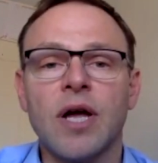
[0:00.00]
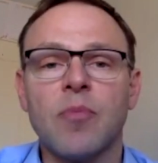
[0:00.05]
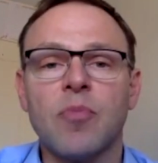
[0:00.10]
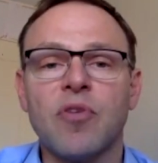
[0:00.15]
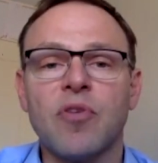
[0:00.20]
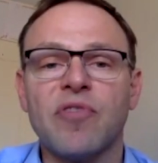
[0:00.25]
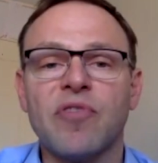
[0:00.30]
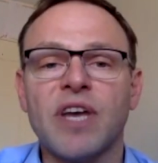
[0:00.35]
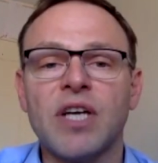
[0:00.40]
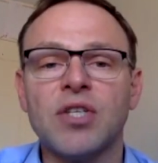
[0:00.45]

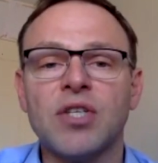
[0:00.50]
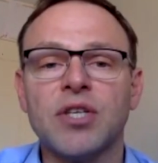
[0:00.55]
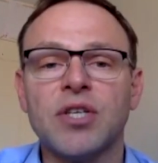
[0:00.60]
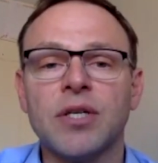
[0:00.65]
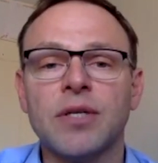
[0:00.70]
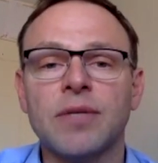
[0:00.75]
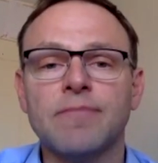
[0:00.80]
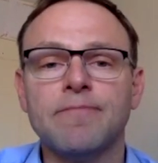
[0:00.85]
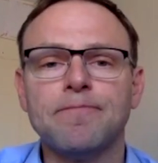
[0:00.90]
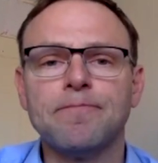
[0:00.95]
profession?
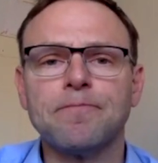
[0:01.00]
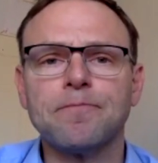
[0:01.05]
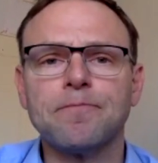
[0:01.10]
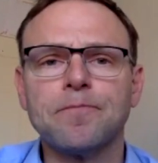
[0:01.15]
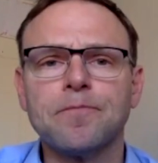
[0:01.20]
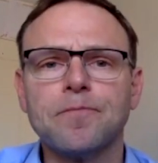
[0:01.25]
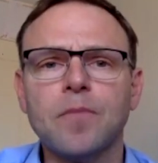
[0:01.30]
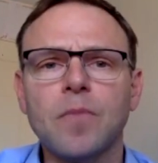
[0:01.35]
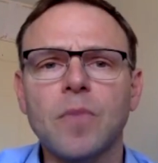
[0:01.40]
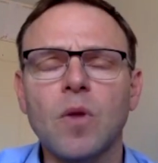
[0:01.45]

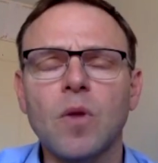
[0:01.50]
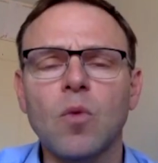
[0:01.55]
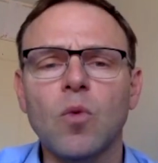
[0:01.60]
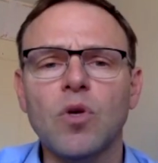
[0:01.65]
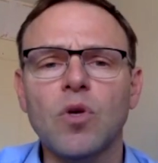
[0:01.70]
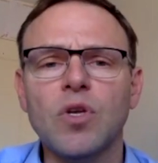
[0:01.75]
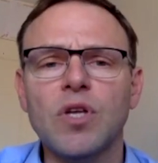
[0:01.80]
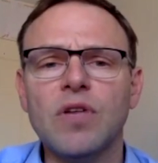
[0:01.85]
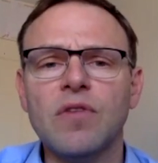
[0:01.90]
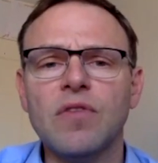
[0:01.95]

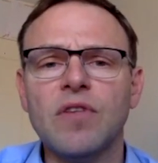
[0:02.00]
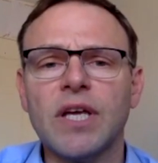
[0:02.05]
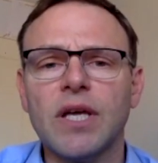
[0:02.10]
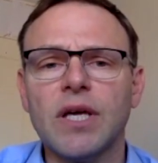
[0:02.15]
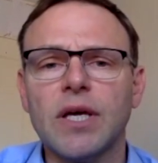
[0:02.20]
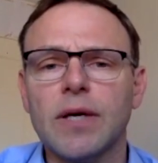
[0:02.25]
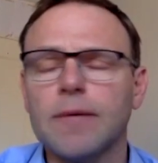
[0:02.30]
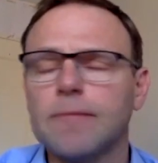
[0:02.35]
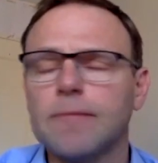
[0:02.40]
What do you think?